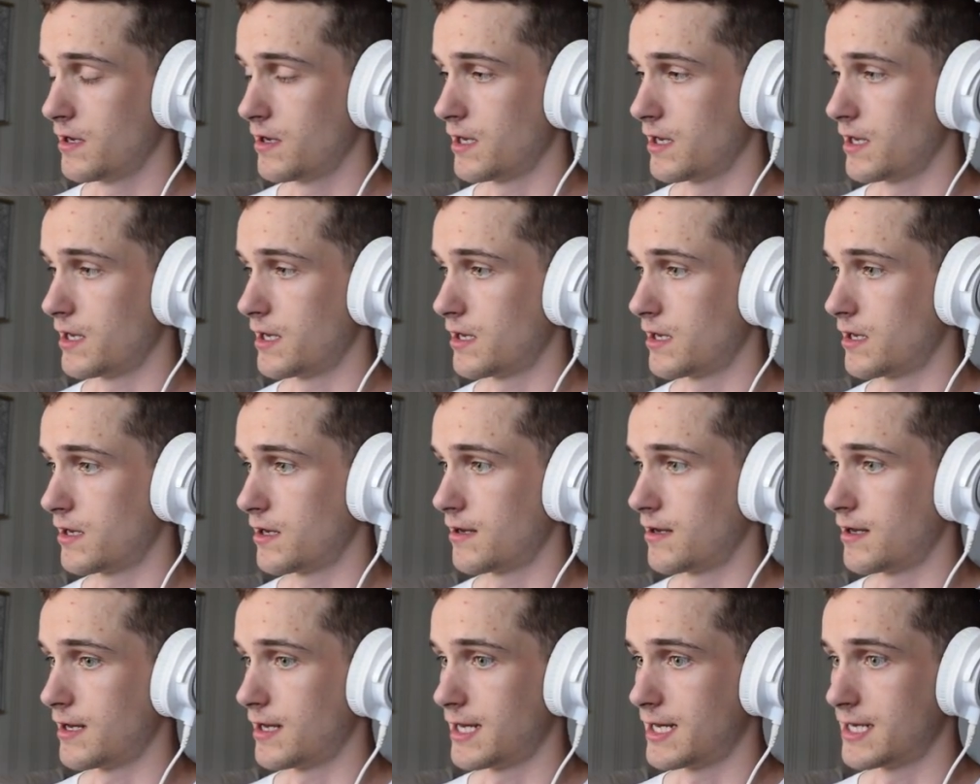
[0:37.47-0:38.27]

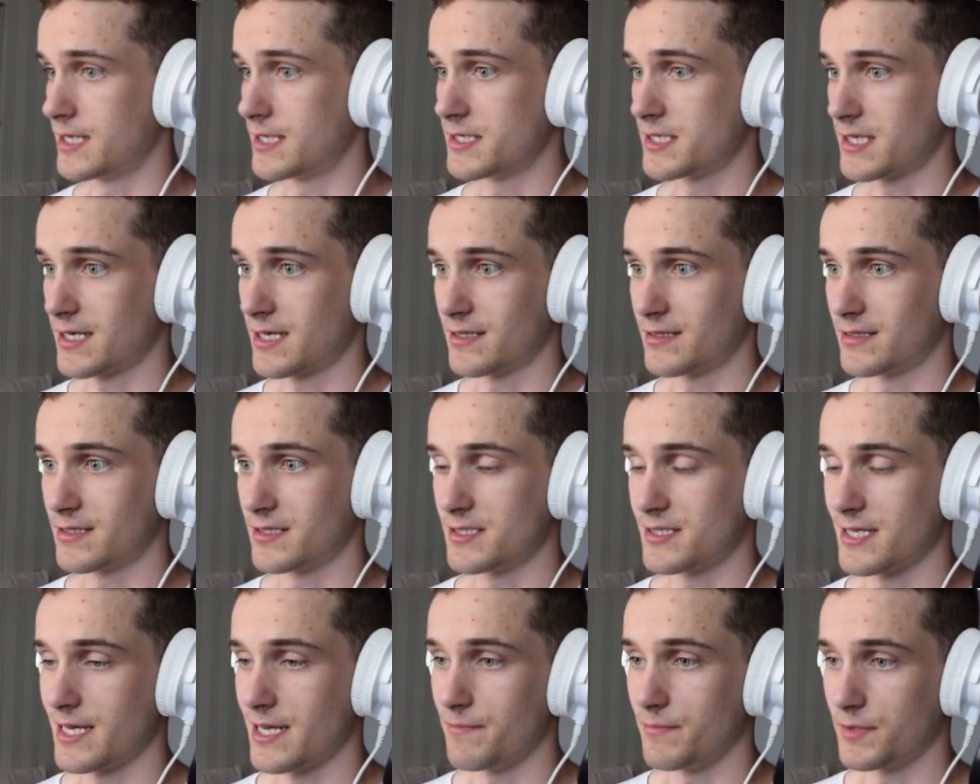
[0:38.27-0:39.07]
and at the
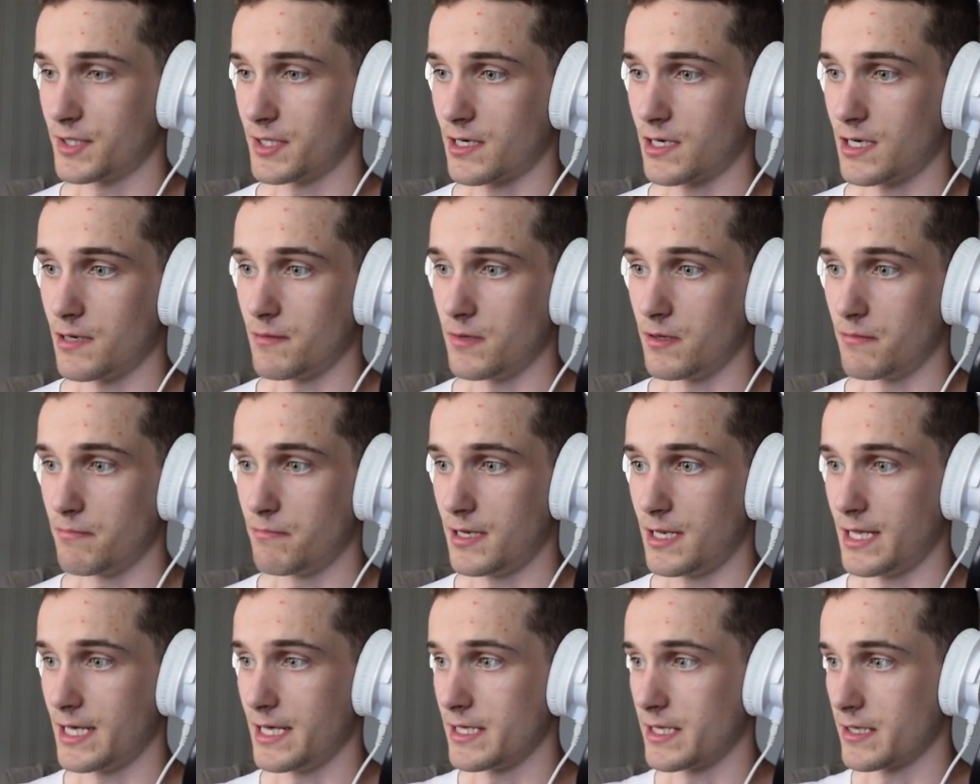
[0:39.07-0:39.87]
same time
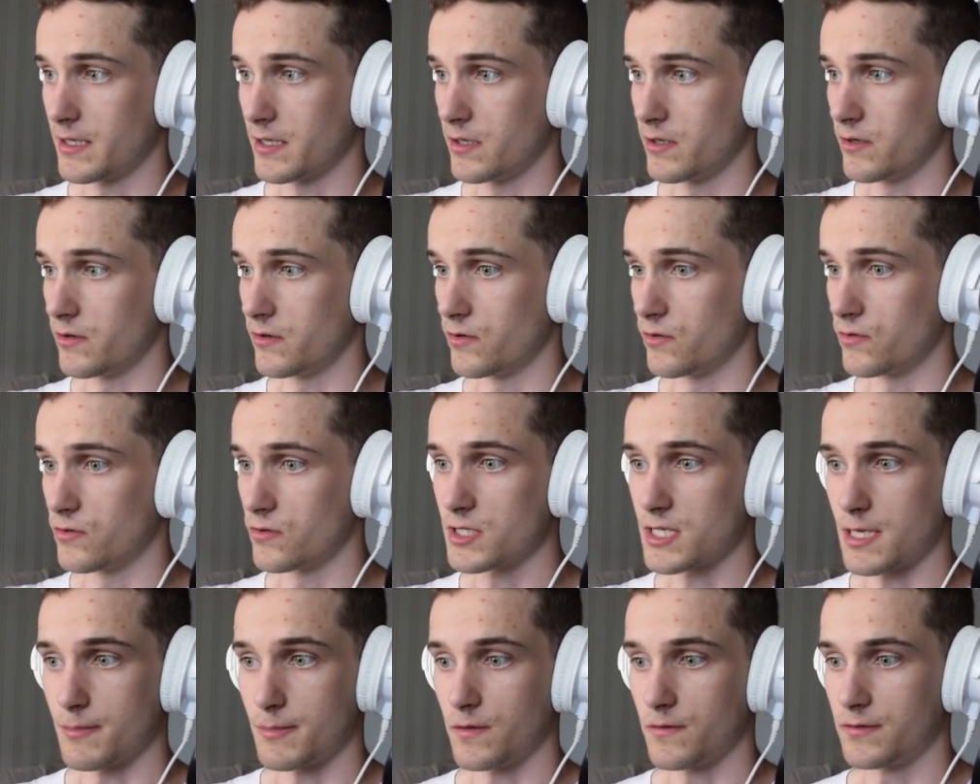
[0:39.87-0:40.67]
playing you
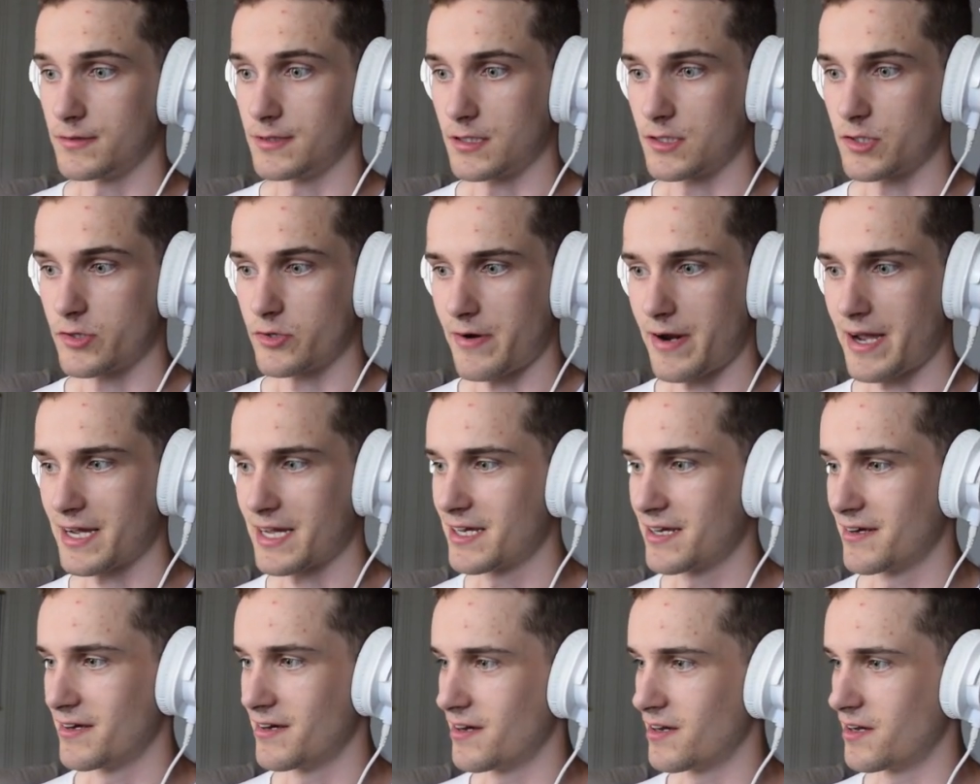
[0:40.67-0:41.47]
some of the
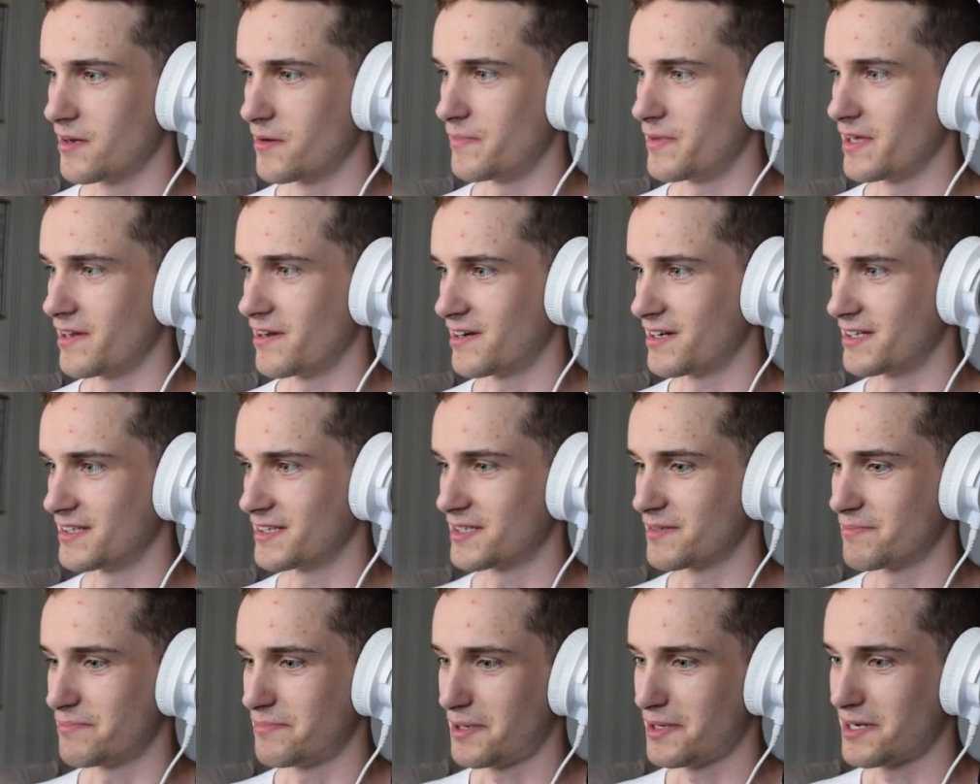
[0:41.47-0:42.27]
track behind
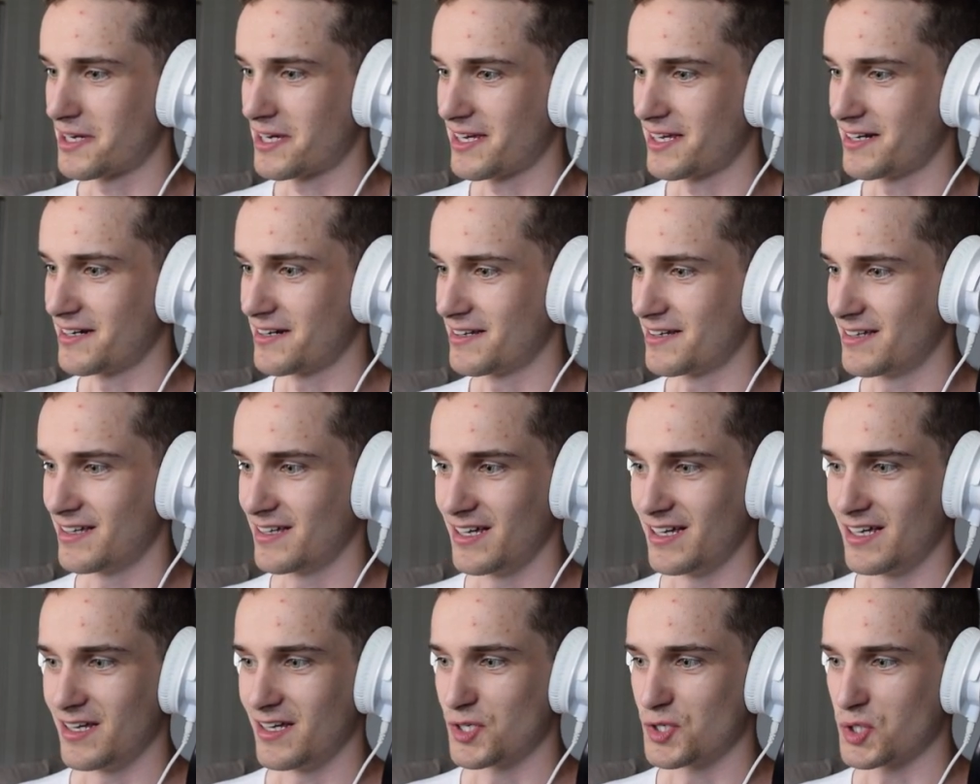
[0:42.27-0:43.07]
the plugin,
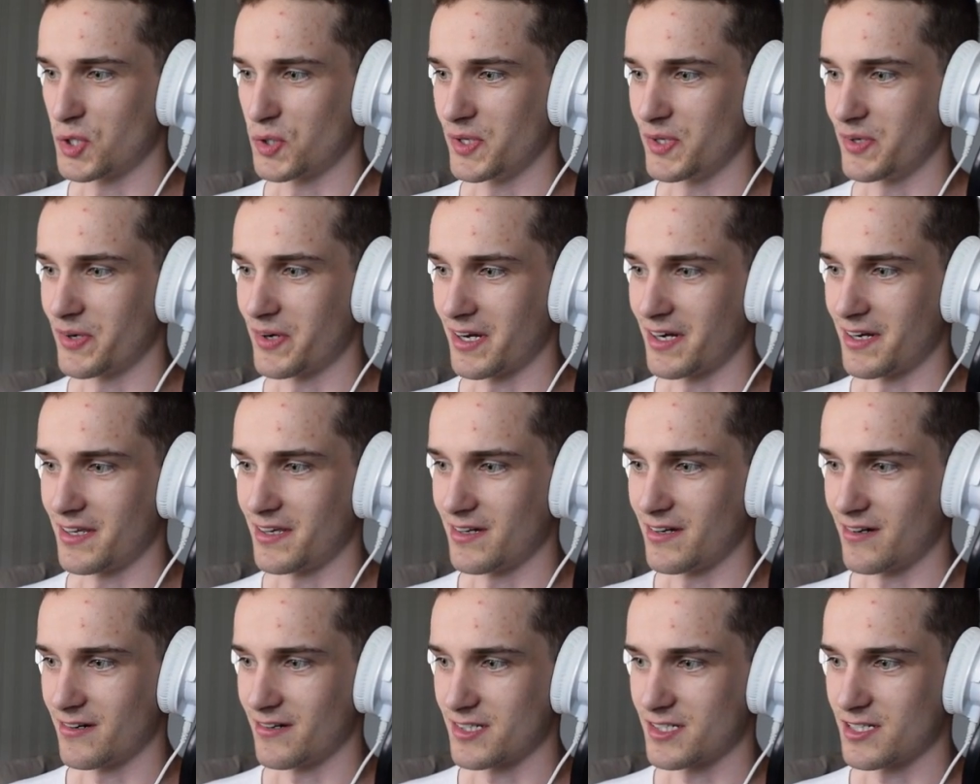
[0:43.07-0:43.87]
so you can
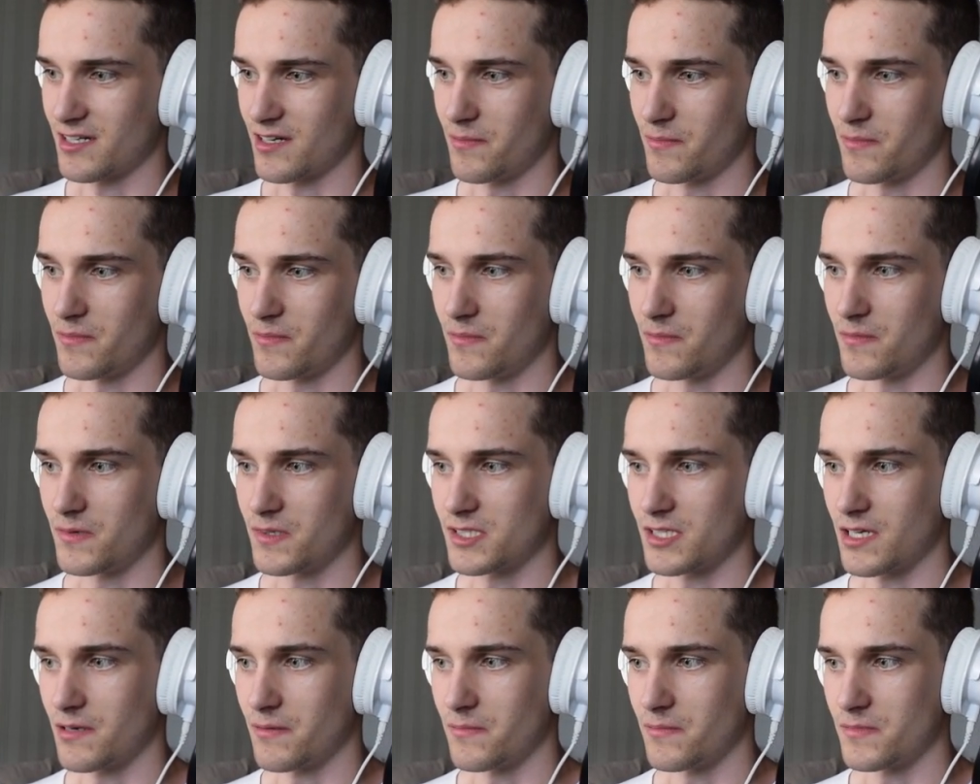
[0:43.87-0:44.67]
hear some
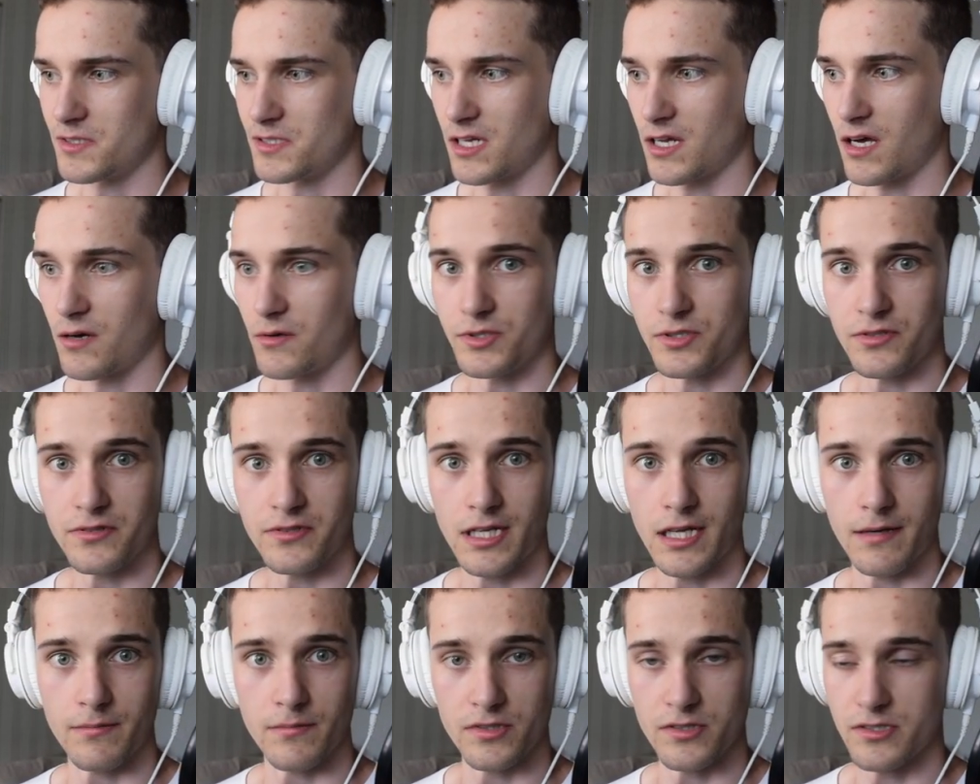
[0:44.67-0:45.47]
sound
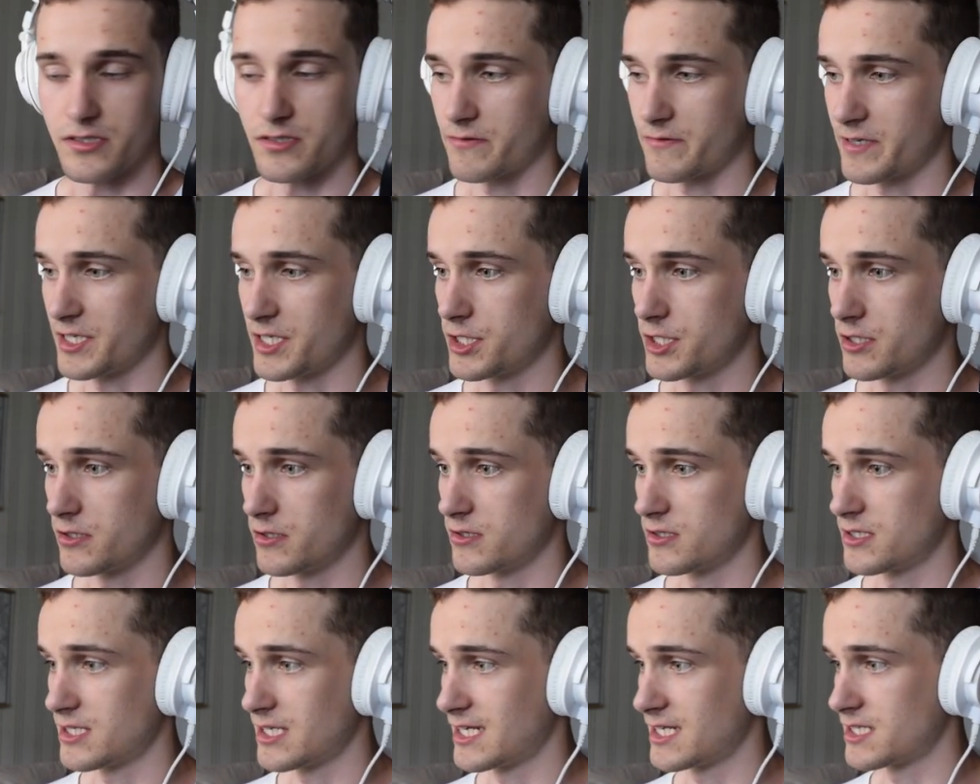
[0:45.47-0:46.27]

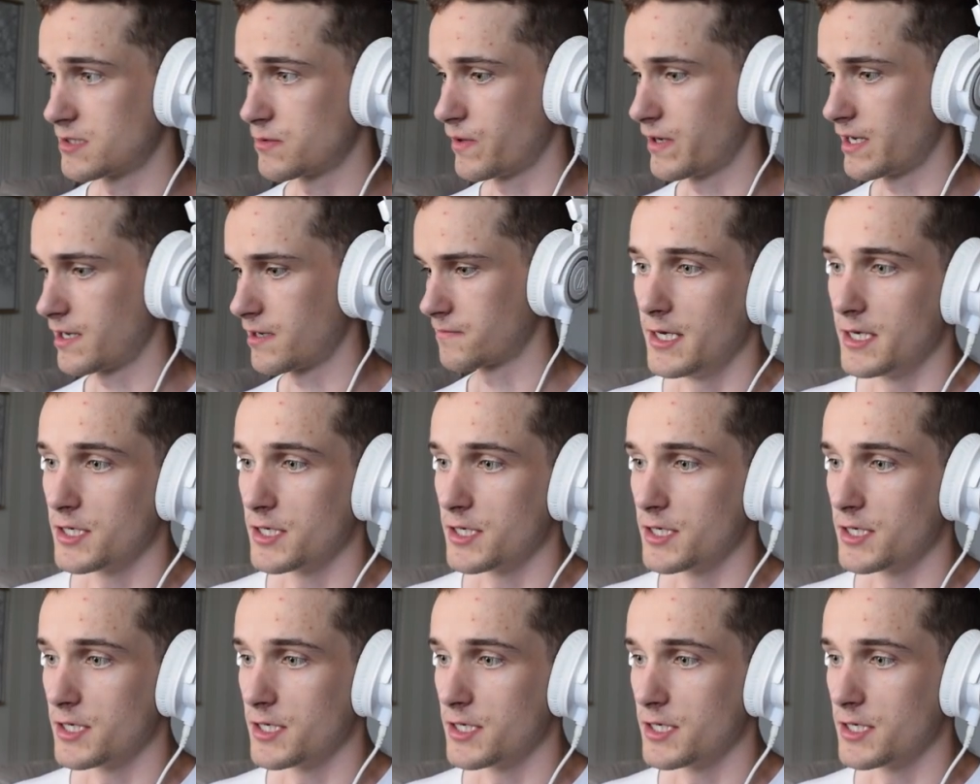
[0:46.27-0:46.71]
demonstrations as well.